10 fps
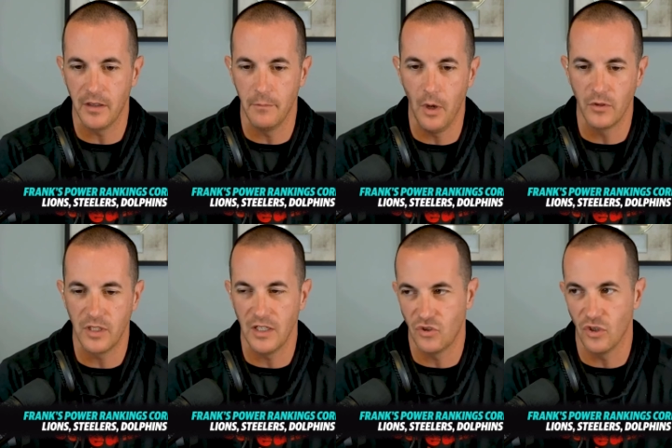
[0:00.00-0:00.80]
than most.
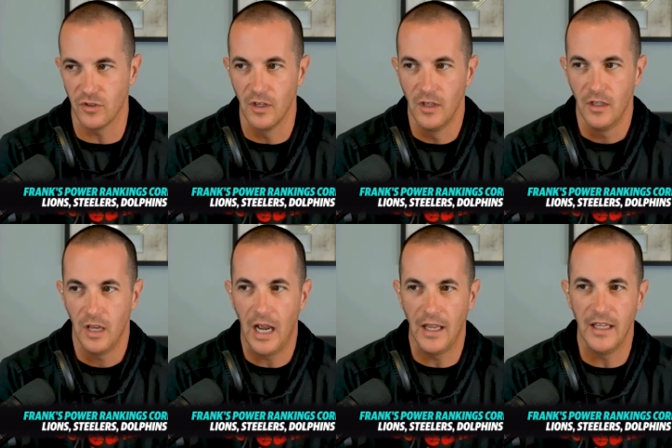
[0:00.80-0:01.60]
It's just,
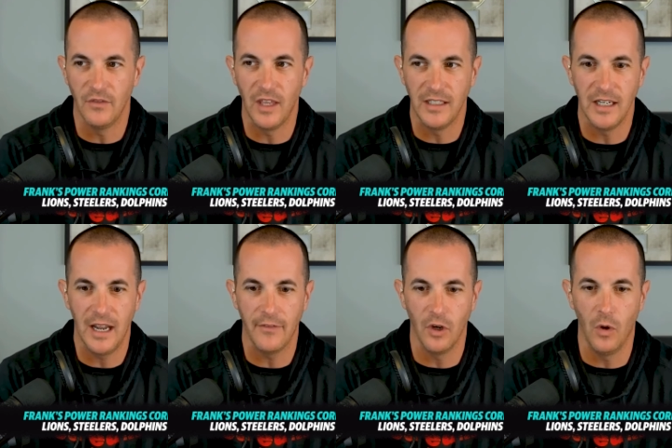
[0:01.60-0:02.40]
I, if they didn't
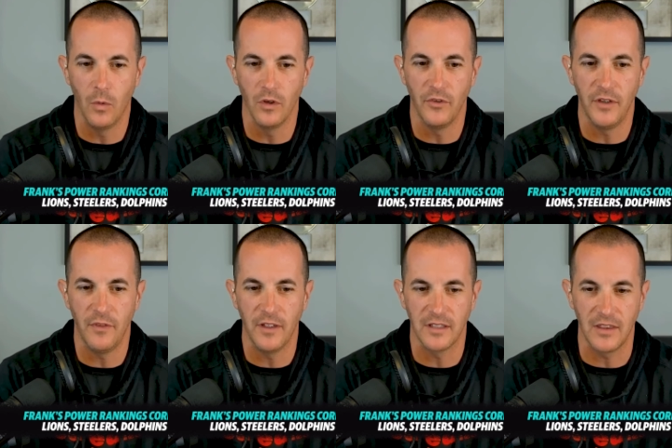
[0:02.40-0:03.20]
have an all-world
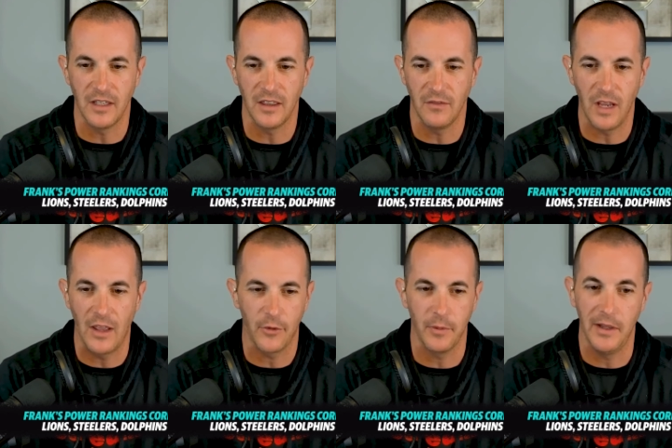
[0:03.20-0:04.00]
defense, I think they've
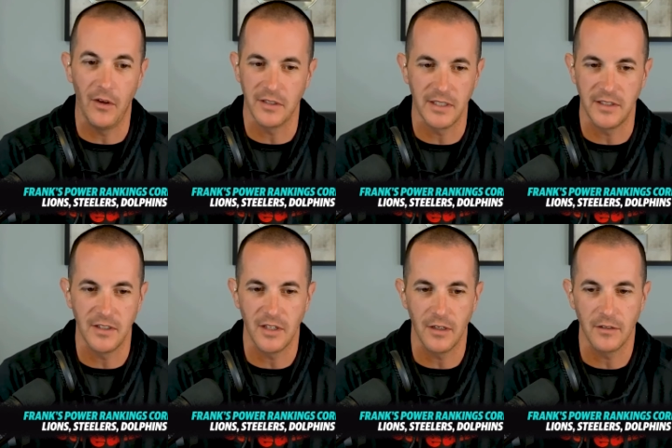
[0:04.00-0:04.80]
got three losses this
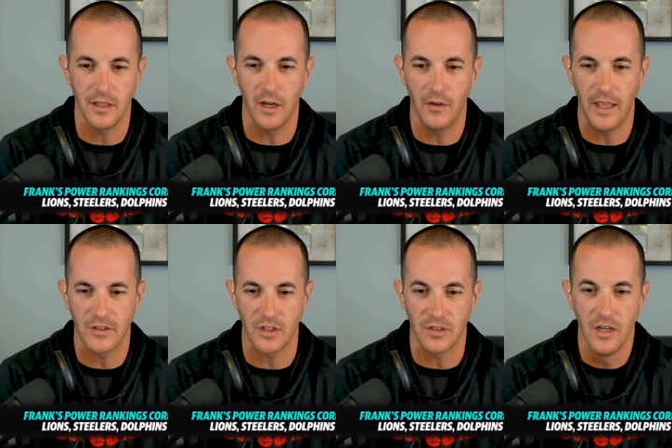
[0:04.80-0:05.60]
year. You know, and that's
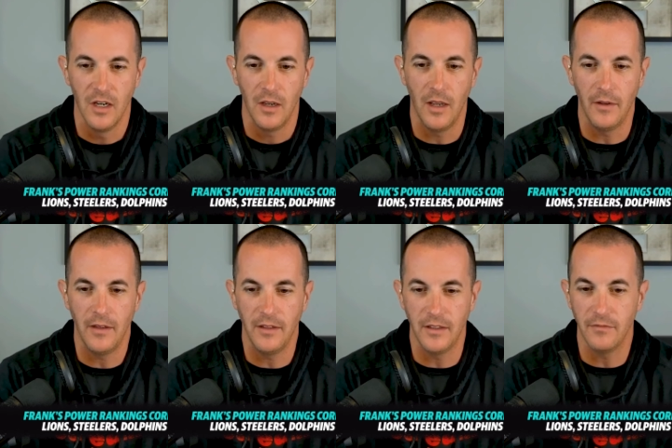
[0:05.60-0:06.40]
just uh,
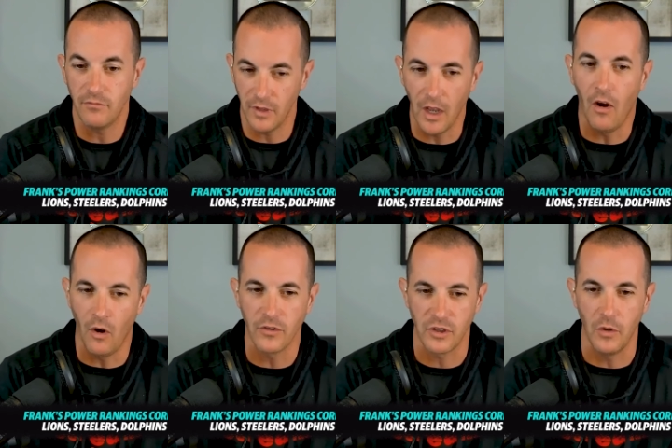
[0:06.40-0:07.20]
it,
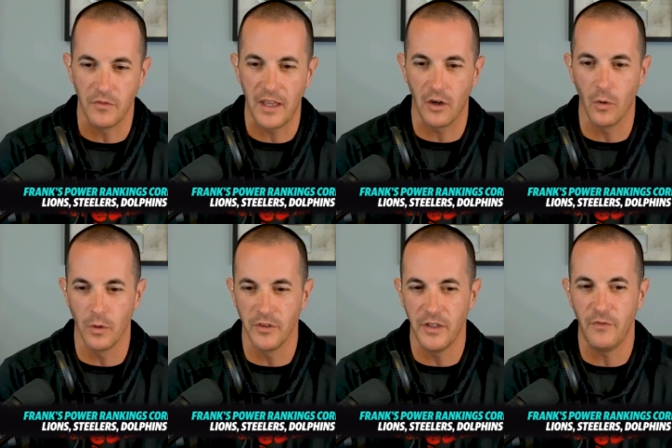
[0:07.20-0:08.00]
also if that
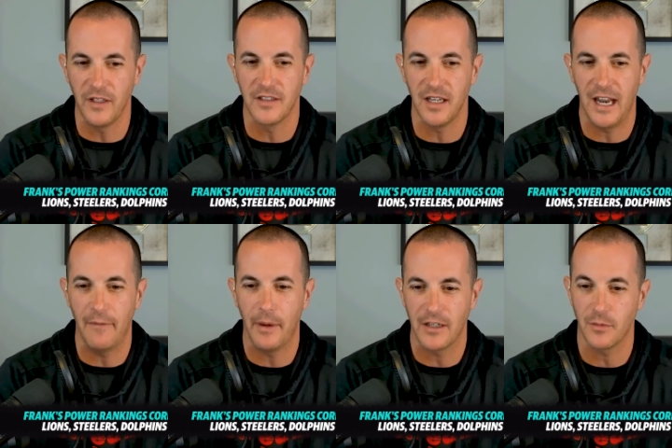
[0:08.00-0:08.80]
all-world defense didn't have
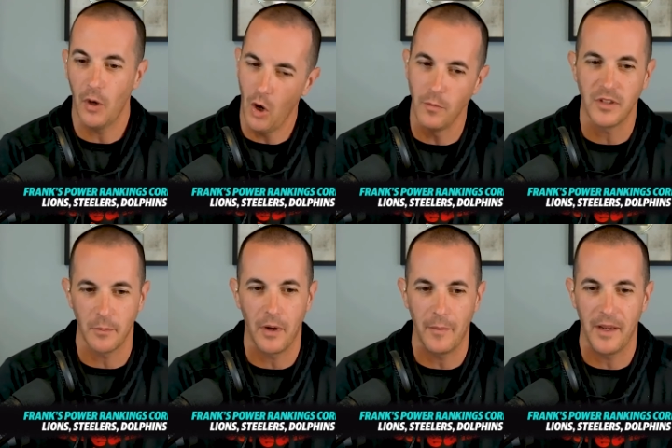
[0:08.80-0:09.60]
Patrick Mahomes, they
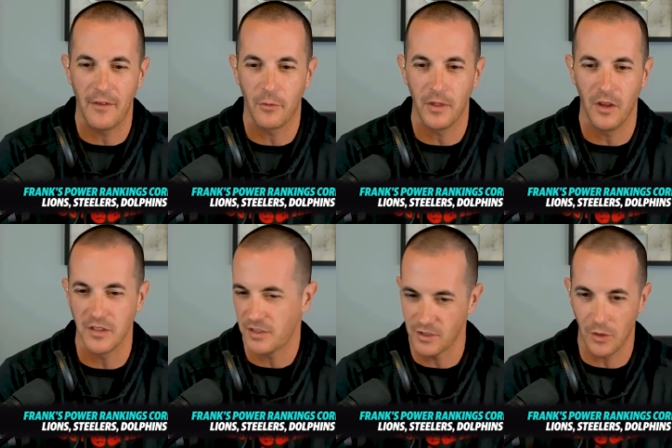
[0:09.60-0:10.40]
probably have three
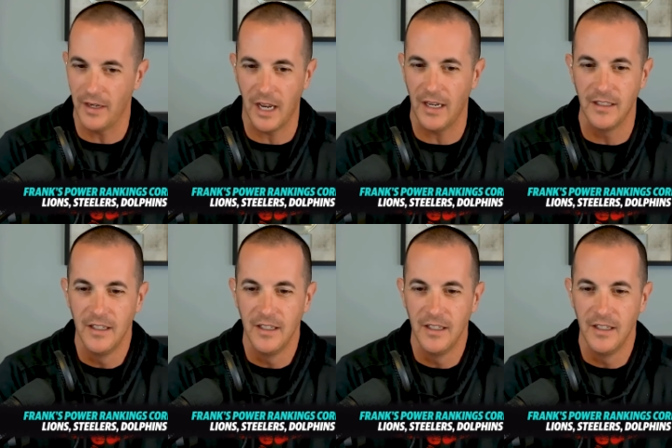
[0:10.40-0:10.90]
losses. So I, I